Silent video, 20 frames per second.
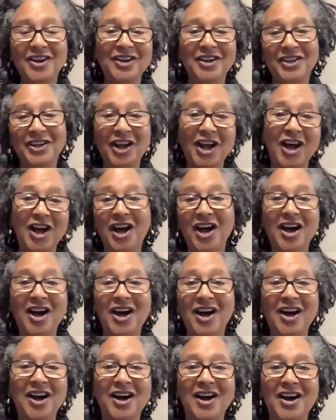
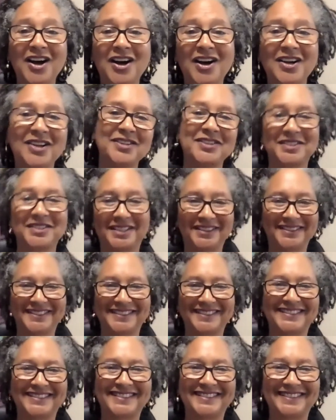us.
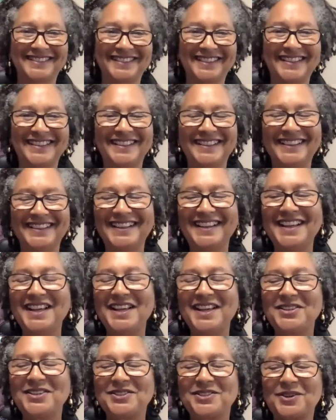Right?
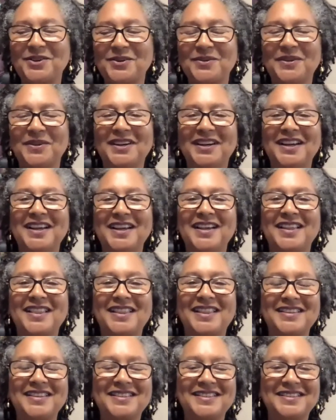So
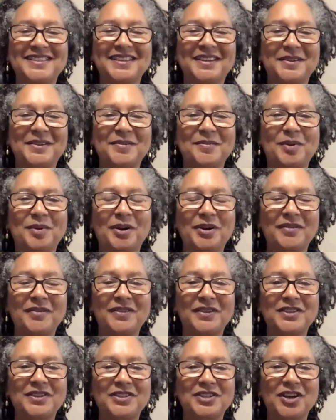this is a part of
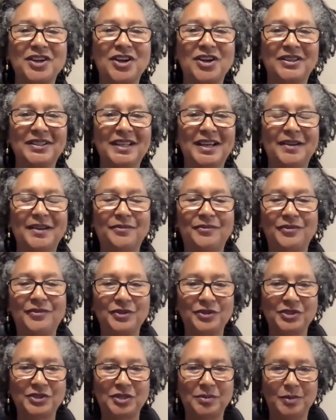the song that
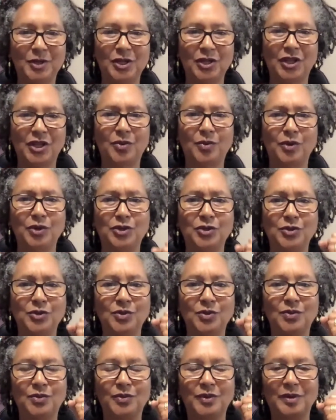feels to me like
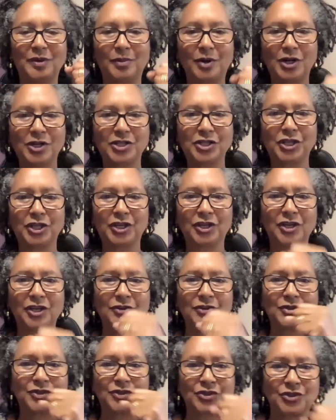we're marching.
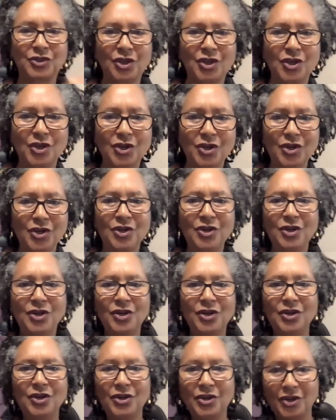
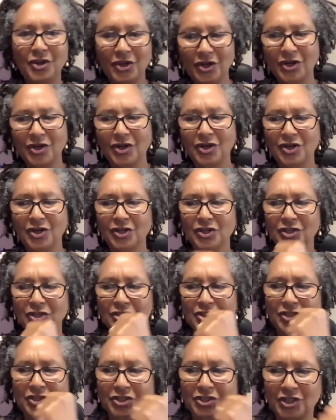Sing a
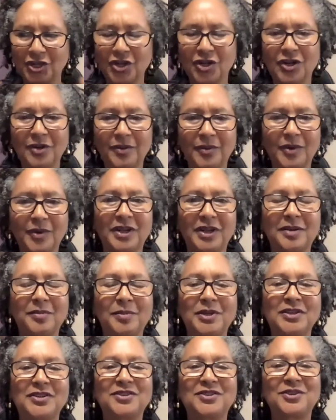song. We're going to be
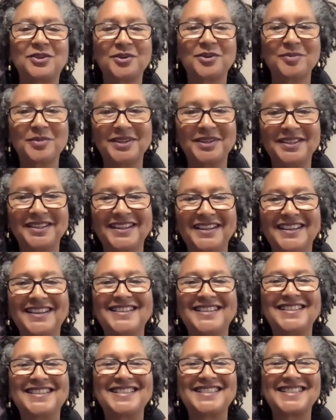determined
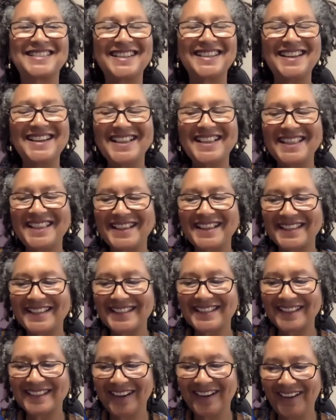to sing this
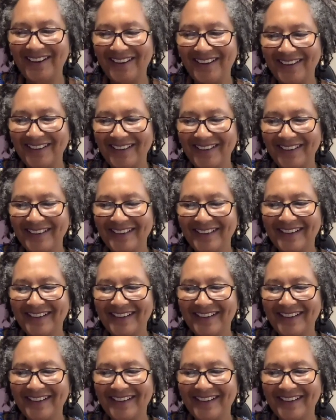song